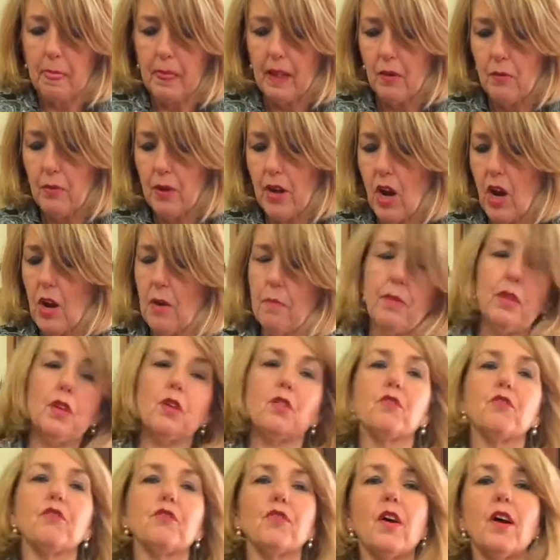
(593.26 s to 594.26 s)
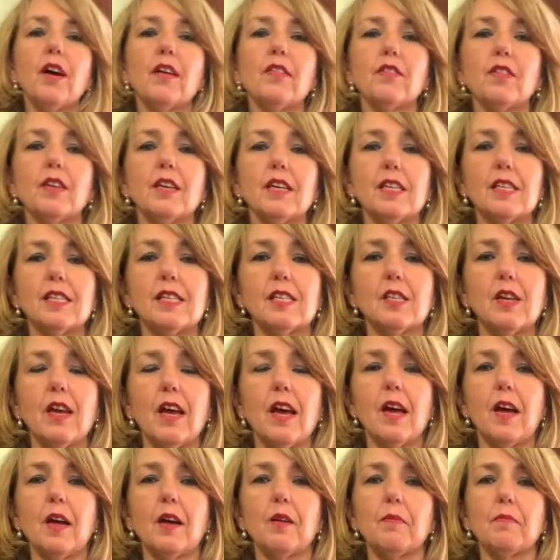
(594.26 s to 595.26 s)
We hope that you'll find these
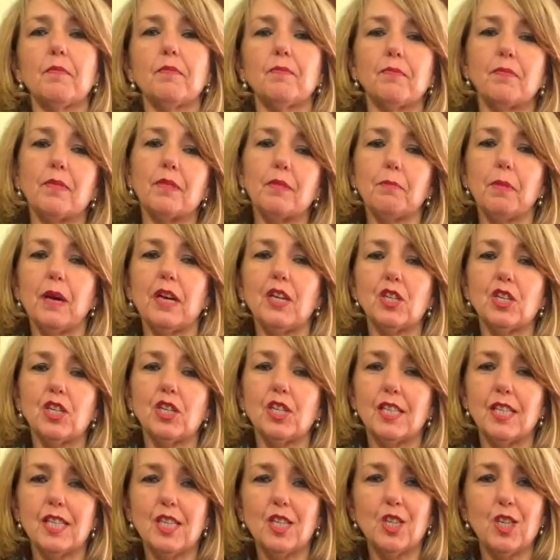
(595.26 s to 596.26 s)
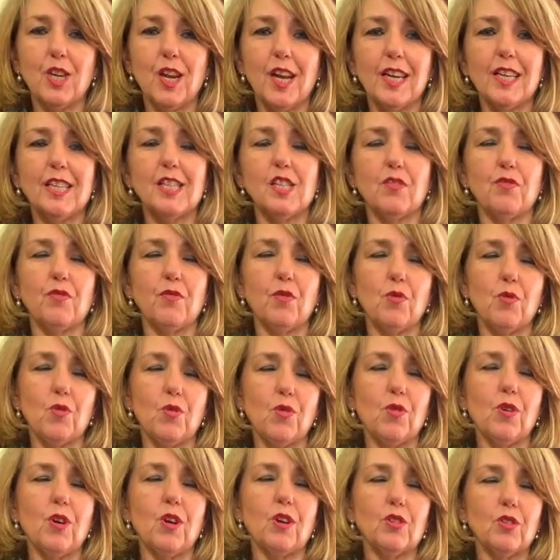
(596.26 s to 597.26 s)
patient decision aids
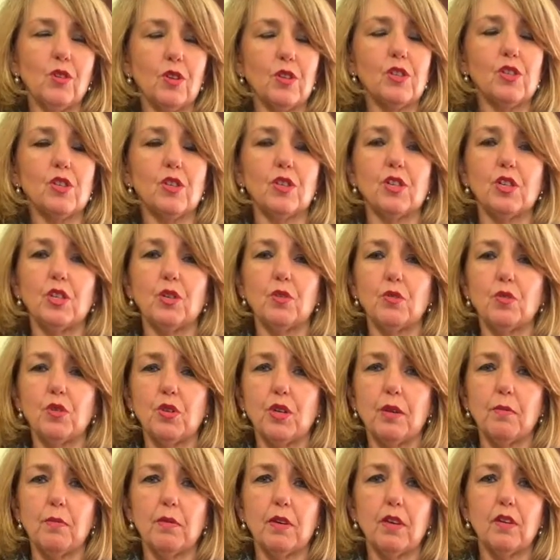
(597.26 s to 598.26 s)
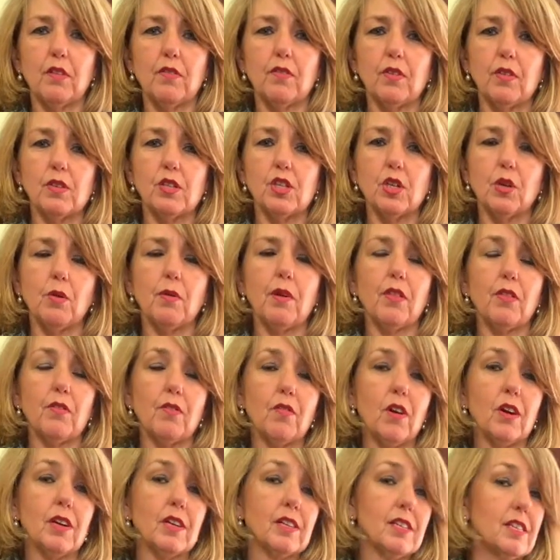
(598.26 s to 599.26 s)
for non-surgical treatment of
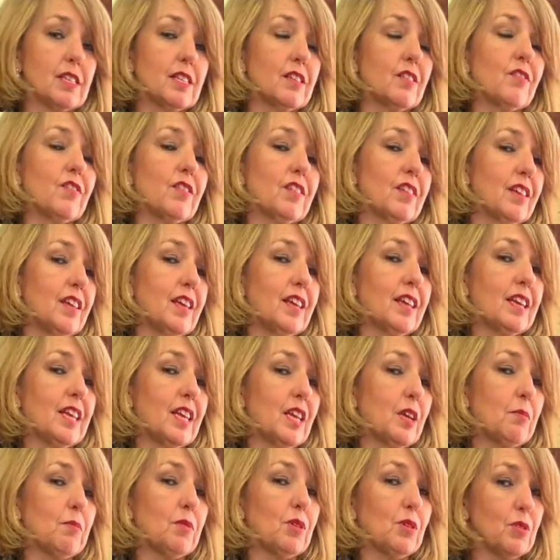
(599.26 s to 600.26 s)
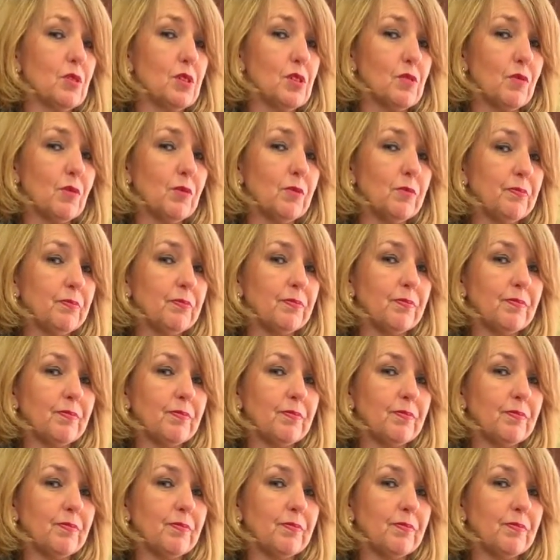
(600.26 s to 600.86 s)
osteoarthritis of the knee and hip useful.